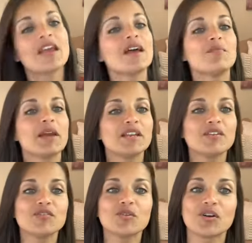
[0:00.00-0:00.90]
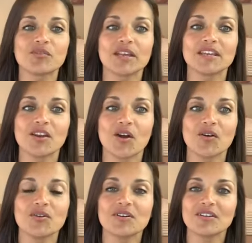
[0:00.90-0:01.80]
Many of you already
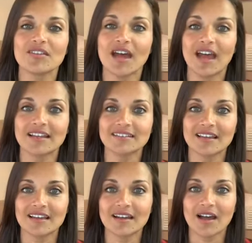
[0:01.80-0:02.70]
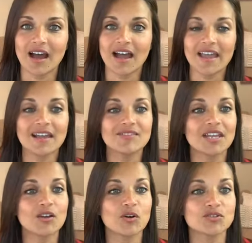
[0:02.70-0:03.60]
know that I have
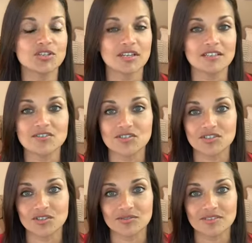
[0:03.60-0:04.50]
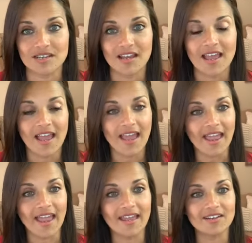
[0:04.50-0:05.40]
a coaching institute.
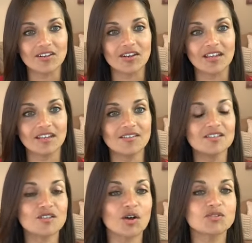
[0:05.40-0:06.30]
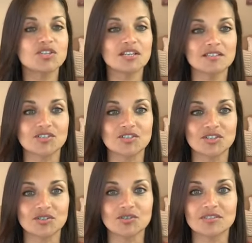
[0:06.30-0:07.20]
And in this coaching
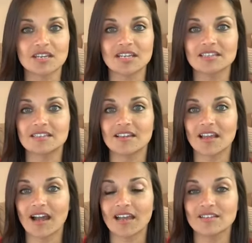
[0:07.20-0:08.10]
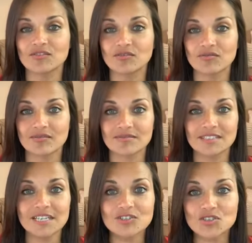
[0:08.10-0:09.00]
institute, it I
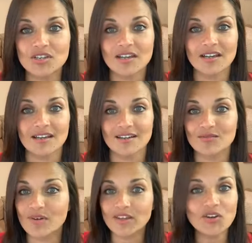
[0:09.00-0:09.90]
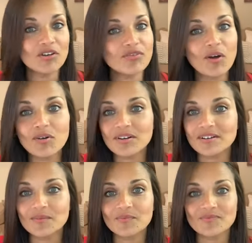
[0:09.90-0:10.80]
teach regular
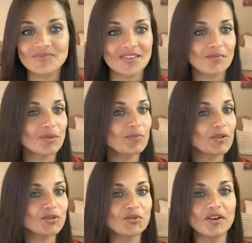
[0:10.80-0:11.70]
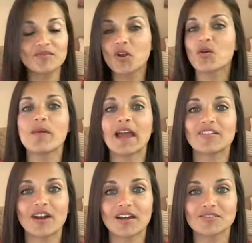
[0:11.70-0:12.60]
folk, people who have no
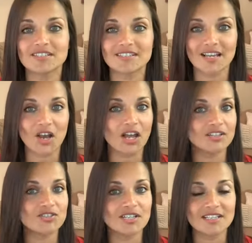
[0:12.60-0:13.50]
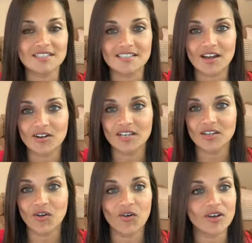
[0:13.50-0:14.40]
background in psychology
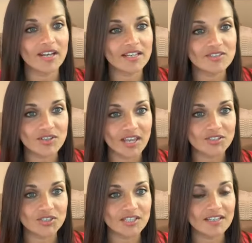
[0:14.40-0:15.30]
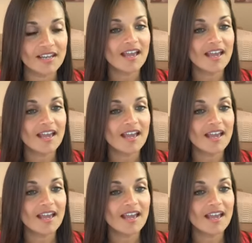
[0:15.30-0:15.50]
necessarily or in education,